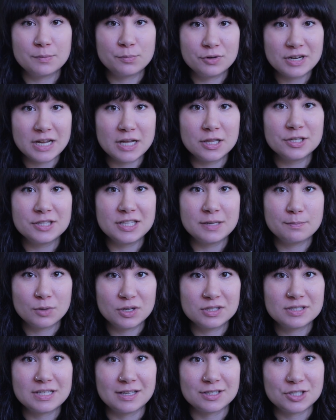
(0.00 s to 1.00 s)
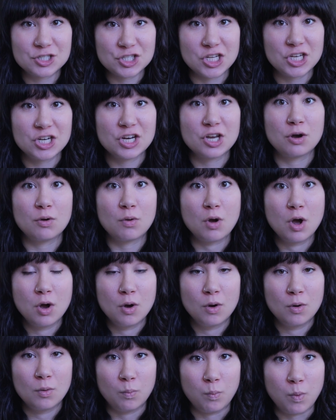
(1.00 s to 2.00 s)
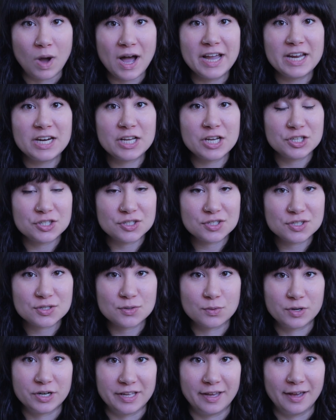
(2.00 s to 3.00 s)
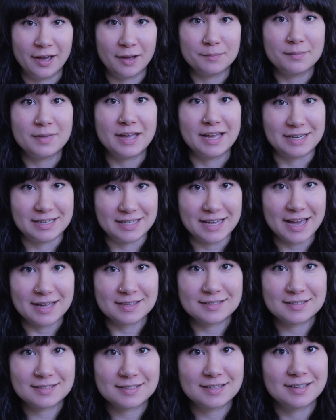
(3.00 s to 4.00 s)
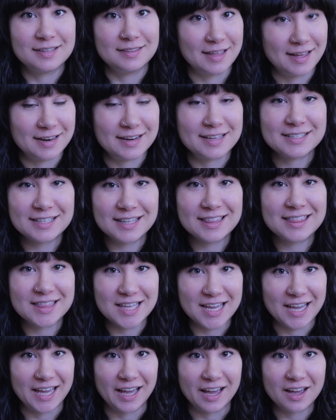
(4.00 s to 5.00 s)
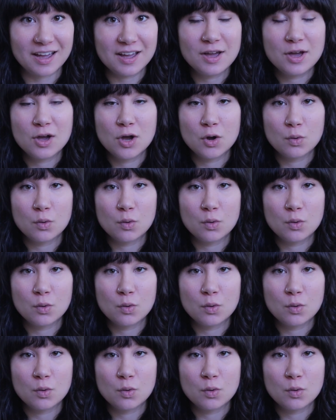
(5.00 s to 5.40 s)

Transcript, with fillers: The Brunello di Montalcino Wine Consortium, and yes, that is a thing